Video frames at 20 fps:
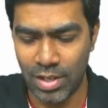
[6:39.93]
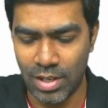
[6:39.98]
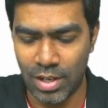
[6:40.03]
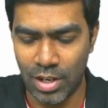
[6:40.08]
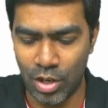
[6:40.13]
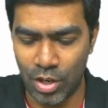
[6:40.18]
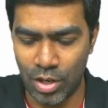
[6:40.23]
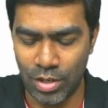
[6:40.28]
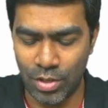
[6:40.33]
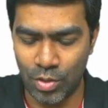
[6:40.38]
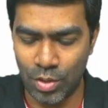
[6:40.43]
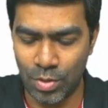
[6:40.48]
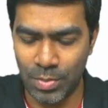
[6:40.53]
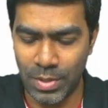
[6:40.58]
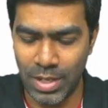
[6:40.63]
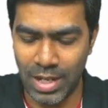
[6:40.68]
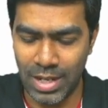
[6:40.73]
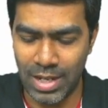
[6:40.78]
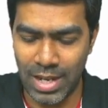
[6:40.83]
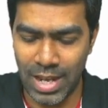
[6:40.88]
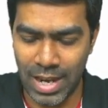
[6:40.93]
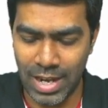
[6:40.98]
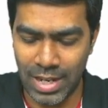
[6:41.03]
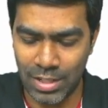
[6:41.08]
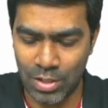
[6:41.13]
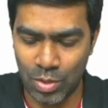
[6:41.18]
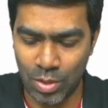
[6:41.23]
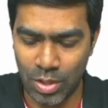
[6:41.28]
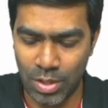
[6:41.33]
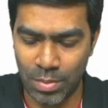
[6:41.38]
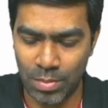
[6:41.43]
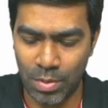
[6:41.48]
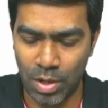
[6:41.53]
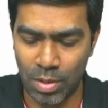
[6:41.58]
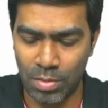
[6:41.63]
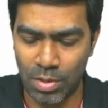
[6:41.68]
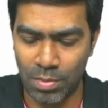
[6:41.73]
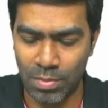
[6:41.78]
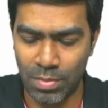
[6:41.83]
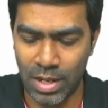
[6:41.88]
or it could be a diastolic
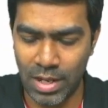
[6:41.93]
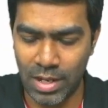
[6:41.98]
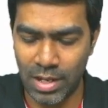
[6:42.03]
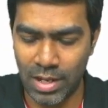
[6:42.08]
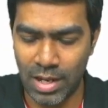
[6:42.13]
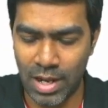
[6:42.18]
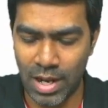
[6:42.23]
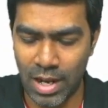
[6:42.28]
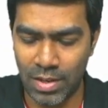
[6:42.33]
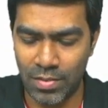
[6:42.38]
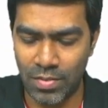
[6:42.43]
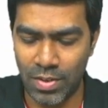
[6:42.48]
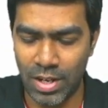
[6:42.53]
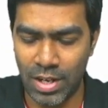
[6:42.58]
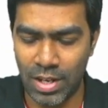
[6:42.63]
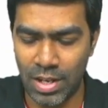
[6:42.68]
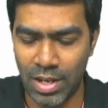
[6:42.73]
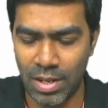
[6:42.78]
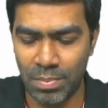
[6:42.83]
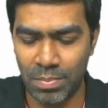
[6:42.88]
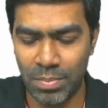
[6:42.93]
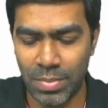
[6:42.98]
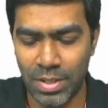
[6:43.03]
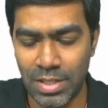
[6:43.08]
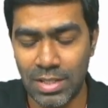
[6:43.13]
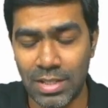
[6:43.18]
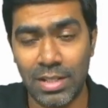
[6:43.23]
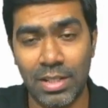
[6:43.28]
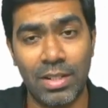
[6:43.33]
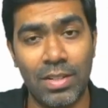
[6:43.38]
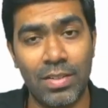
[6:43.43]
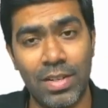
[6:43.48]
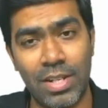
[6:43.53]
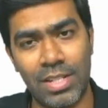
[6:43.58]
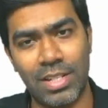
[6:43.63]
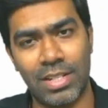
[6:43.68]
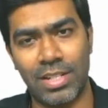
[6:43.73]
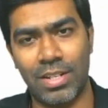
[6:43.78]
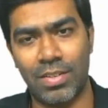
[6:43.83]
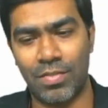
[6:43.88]
problem like heart failure and preserved
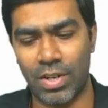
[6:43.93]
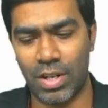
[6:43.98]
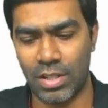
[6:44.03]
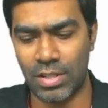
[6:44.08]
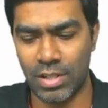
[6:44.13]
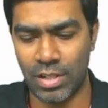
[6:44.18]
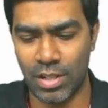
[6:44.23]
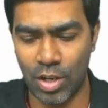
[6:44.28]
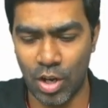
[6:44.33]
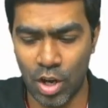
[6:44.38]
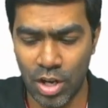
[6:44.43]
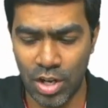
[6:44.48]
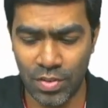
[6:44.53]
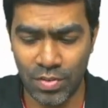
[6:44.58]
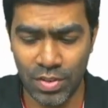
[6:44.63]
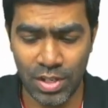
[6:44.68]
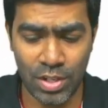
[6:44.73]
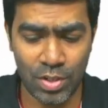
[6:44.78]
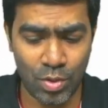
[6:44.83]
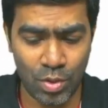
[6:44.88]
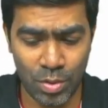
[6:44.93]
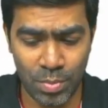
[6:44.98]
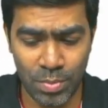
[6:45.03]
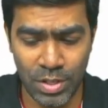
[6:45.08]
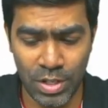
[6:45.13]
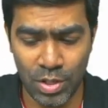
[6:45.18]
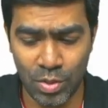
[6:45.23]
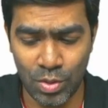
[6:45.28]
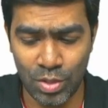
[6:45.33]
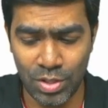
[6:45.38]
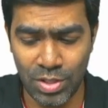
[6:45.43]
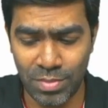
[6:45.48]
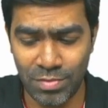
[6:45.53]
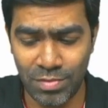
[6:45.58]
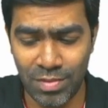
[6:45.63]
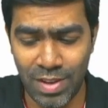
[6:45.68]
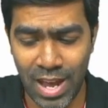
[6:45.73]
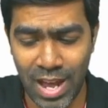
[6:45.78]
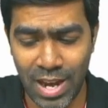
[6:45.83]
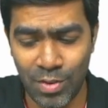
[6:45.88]
ejection fraction, or even it could be due to some
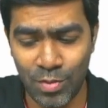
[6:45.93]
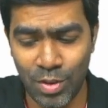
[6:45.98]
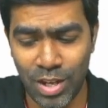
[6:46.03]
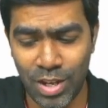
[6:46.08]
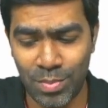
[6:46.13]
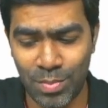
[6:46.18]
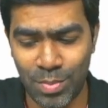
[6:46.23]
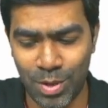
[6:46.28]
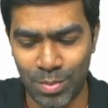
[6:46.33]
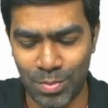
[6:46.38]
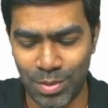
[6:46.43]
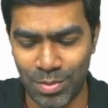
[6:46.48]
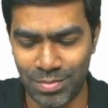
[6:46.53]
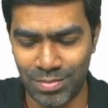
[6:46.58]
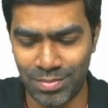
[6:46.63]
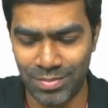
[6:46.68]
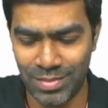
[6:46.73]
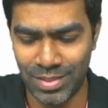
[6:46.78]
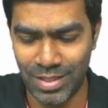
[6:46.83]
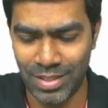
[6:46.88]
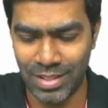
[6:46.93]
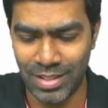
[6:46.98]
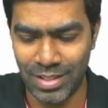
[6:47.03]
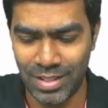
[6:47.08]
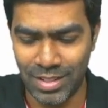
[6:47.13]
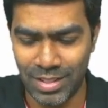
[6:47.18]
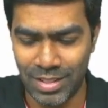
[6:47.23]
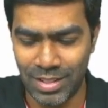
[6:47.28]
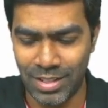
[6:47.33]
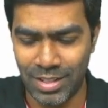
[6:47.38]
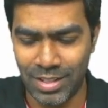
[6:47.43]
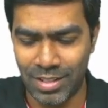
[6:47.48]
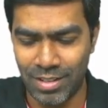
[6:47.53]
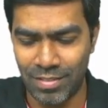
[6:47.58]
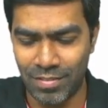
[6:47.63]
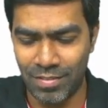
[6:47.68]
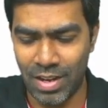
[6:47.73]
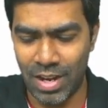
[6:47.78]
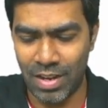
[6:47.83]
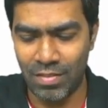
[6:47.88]
valvular problem.
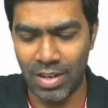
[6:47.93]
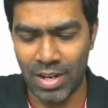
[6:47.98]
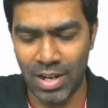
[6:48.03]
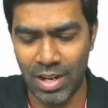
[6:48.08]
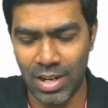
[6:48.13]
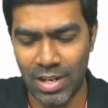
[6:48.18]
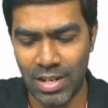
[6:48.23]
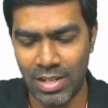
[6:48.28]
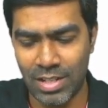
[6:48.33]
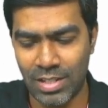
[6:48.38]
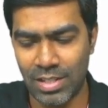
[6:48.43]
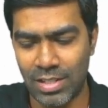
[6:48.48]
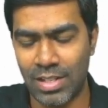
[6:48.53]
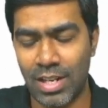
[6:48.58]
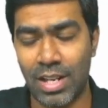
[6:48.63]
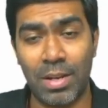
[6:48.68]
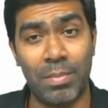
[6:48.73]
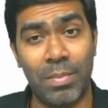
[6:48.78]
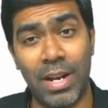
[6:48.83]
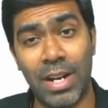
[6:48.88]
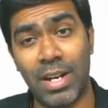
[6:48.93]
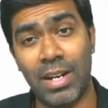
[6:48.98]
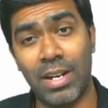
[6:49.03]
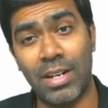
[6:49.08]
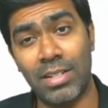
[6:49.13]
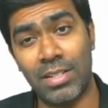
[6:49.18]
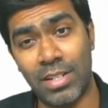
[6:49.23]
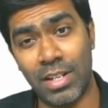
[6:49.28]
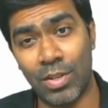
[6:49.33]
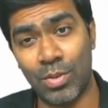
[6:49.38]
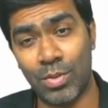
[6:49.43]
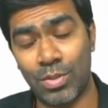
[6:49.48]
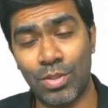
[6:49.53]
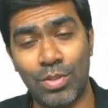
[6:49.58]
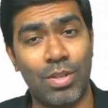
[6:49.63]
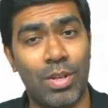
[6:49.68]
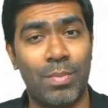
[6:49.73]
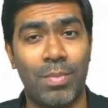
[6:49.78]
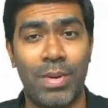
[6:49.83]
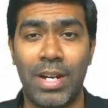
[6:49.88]
Valvular heart disease like mitral stenosis
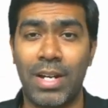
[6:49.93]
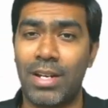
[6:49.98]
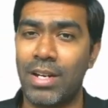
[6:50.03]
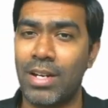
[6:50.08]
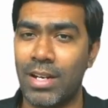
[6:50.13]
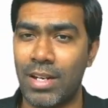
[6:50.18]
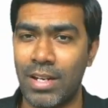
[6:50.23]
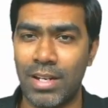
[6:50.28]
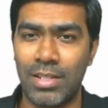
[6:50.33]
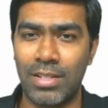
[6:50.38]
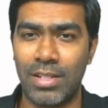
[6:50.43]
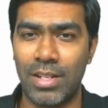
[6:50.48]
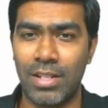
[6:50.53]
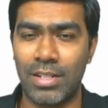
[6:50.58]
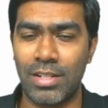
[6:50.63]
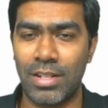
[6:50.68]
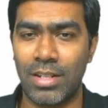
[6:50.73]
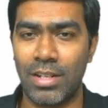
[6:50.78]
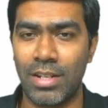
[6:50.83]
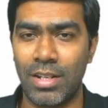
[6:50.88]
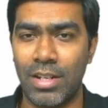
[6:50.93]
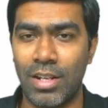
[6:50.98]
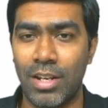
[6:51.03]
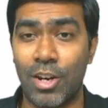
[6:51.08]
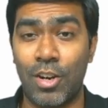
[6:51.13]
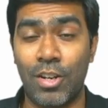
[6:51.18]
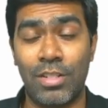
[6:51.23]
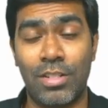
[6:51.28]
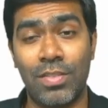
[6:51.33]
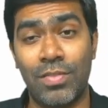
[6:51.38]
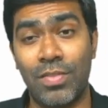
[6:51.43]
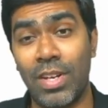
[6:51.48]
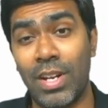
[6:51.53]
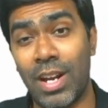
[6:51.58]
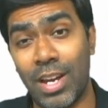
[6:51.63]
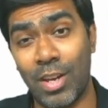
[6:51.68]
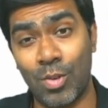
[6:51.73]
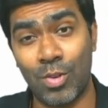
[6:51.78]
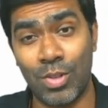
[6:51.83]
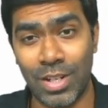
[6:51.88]
or mitral regurgitation or severe
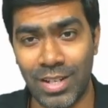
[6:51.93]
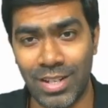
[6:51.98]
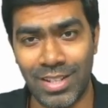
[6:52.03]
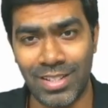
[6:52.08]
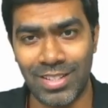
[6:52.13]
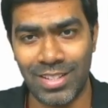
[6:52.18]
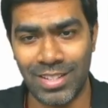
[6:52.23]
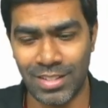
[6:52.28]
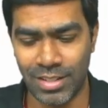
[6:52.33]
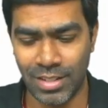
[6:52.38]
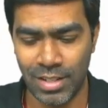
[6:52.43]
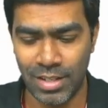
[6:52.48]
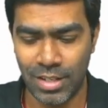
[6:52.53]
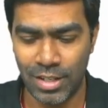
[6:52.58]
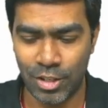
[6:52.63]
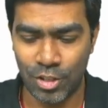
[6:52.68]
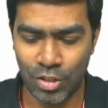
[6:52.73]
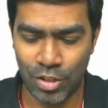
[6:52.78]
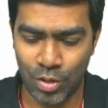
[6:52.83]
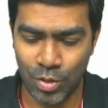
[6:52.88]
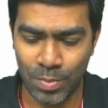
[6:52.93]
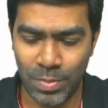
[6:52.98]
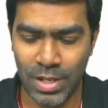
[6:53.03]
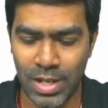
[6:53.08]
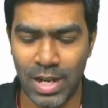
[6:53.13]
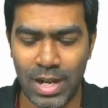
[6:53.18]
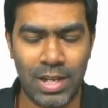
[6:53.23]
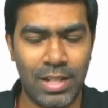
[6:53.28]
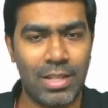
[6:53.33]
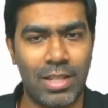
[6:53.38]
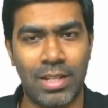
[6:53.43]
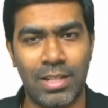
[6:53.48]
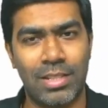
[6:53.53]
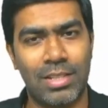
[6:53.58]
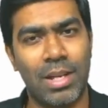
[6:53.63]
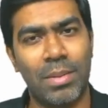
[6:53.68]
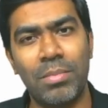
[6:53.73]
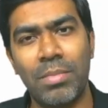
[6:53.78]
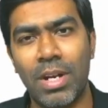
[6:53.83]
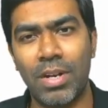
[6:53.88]
aortic disease. So it could be anything,
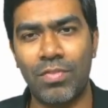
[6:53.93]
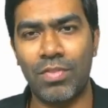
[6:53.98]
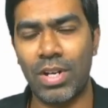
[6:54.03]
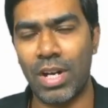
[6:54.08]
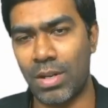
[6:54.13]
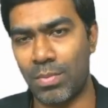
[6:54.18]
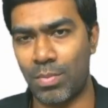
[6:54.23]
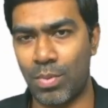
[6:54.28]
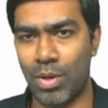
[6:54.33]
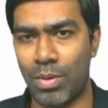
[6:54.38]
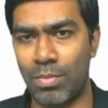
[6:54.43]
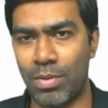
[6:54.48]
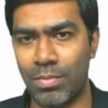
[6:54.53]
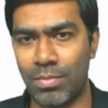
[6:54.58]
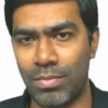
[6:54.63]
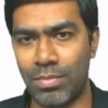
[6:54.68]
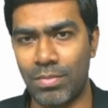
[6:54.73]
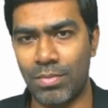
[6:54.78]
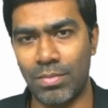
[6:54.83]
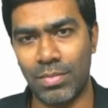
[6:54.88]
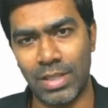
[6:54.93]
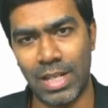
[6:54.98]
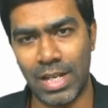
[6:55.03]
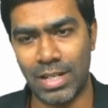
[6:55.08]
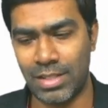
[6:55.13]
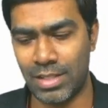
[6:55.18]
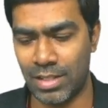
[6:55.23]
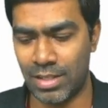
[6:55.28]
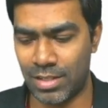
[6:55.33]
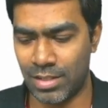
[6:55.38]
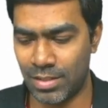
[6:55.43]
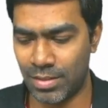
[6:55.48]
some left heart problem. That's it.